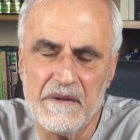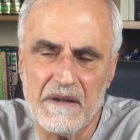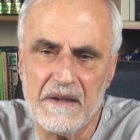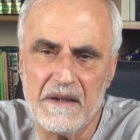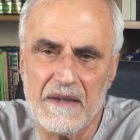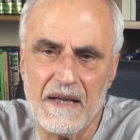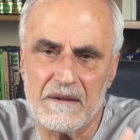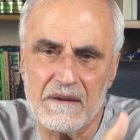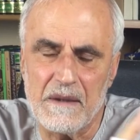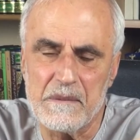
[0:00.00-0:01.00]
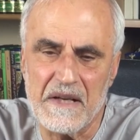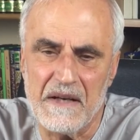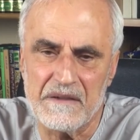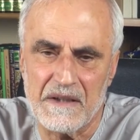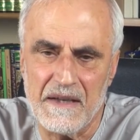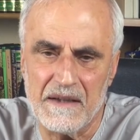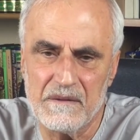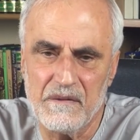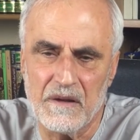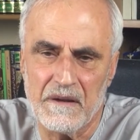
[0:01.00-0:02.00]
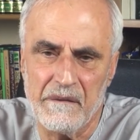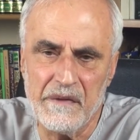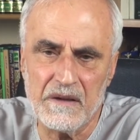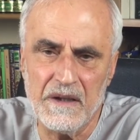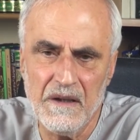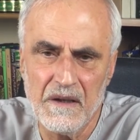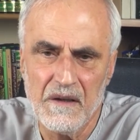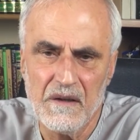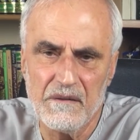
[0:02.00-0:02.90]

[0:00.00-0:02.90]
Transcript: everything that comes after that, for the fiqh,